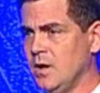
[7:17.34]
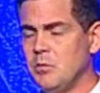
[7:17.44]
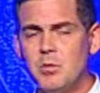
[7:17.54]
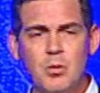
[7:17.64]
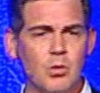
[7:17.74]

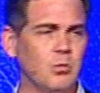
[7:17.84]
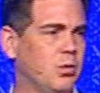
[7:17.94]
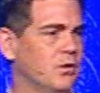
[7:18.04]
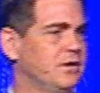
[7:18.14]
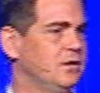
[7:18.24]
But more
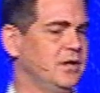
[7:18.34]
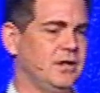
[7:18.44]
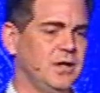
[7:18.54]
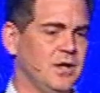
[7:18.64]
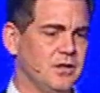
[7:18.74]

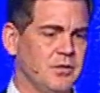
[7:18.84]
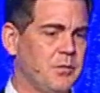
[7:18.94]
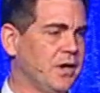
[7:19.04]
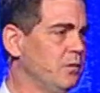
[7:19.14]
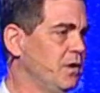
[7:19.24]
importantly, the
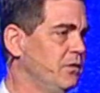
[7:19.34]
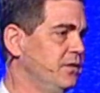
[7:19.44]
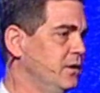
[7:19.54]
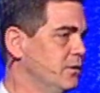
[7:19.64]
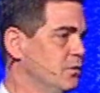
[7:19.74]
Paramount
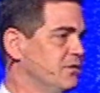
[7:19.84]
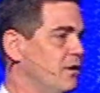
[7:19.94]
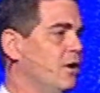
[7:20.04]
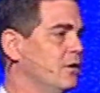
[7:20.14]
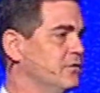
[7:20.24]
Theater was the
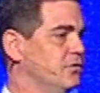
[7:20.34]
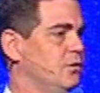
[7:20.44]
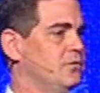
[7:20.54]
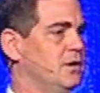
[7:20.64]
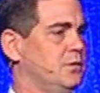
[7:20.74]
heart and soul
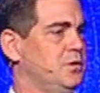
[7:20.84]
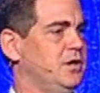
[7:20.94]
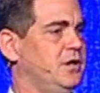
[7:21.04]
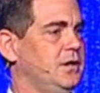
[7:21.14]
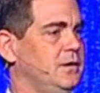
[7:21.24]
of our
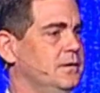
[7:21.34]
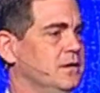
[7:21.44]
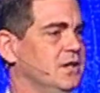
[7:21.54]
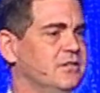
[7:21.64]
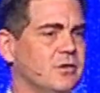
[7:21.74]
community.
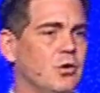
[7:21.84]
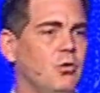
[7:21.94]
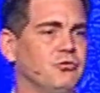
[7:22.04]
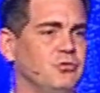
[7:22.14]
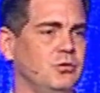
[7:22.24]
It's the
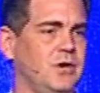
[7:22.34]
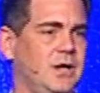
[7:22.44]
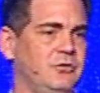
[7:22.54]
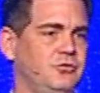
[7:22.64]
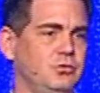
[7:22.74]
cultural
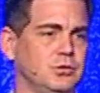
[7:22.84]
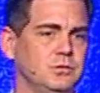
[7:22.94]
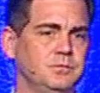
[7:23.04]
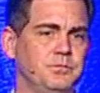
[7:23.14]
crown jewel.